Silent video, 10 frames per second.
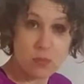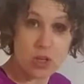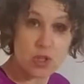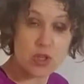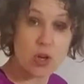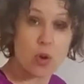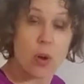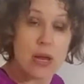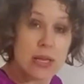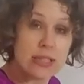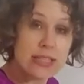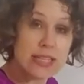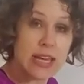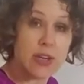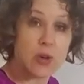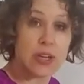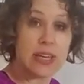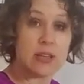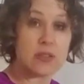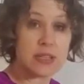So let's kick your
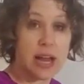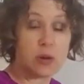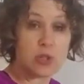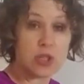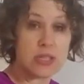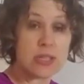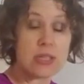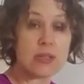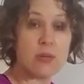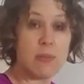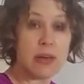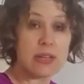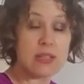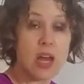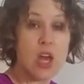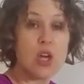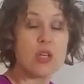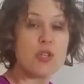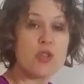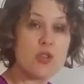heels out just a little bit
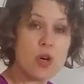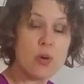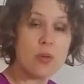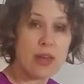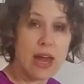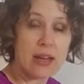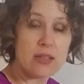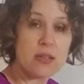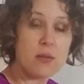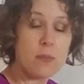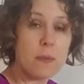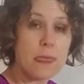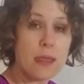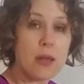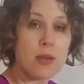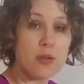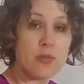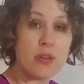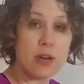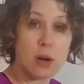so that your
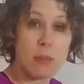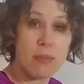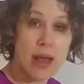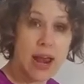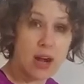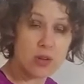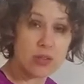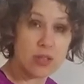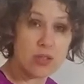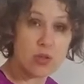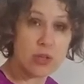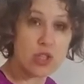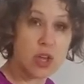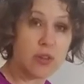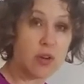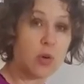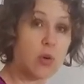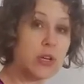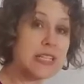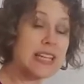feet are parallel to each other
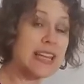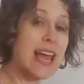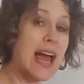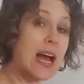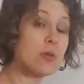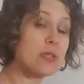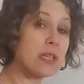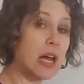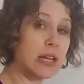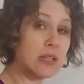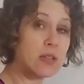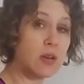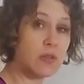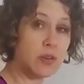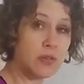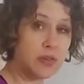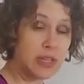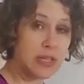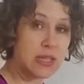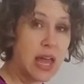according to the outsides of your
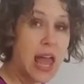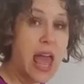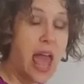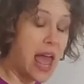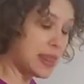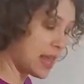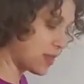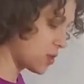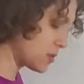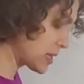feet, and that those